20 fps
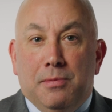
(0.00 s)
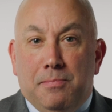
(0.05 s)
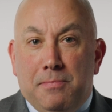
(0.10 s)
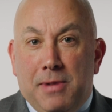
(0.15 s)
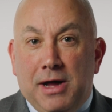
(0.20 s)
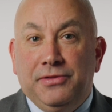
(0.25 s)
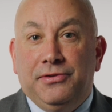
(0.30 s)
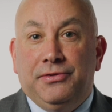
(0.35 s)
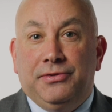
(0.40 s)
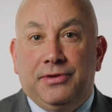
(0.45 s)
the
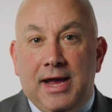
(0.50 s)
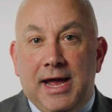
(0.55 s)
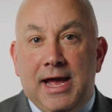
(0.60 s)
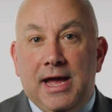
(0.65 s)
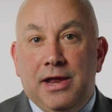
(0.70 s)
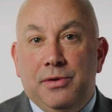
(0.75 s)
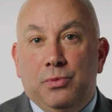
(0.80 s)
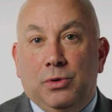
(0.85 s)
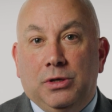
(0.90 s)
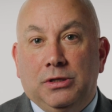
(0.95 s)
months
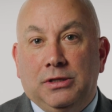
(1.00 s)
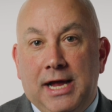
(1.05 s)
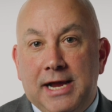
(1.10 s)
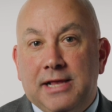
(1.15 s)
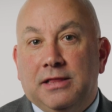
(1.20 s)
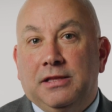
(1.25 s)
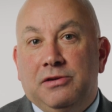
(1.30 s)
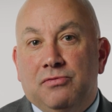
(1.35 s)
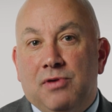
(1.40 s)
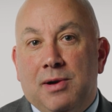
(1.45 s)
ahead will
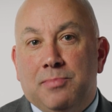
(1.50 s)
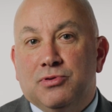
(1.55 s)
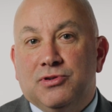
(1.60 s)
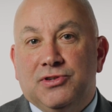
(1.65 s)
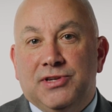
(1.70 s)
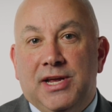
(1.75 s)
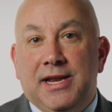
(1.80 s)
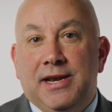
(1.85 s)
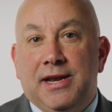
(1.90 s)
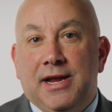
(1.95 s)
likely
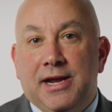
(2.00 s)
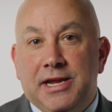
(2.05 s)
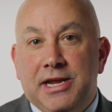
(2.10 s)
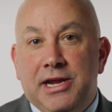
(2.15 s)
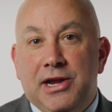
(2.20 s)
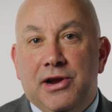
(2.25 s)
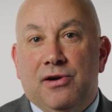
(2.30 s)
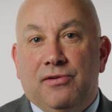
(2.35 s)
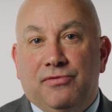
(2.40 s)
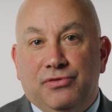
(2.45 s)
represent a
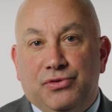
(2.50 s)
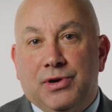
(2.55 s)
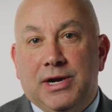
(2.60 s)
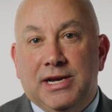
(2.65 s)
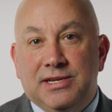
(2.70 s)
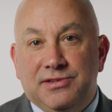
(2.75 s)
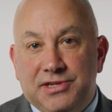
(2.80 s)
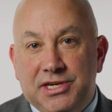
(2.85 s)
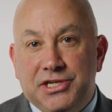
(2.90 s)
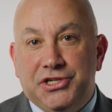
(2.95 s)
year of
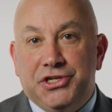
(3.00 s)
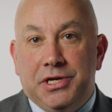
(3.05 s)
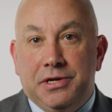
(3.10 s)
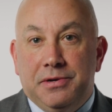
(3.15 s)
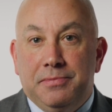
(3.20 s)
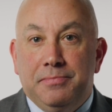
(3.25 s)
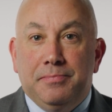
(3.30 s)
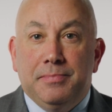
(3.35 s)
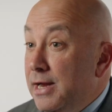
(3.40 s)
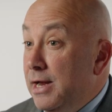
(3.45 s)

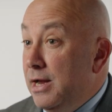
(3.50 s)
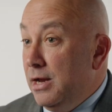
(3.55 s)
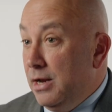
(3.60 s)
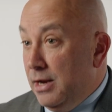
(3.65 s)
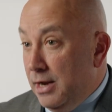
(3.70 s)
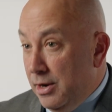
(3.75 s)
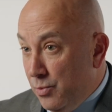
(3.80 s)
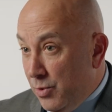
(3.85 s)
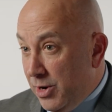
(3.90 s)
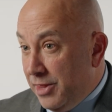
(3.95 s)
transition,
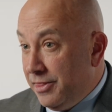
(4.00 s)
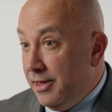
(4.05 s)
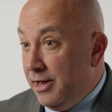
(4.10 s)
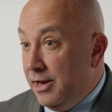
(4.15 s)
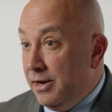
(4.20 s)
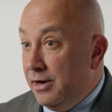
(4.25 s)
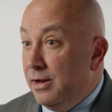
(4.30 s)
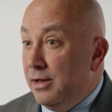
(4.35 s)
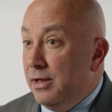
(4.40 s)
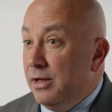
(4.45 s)
and with
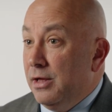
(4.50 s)
it,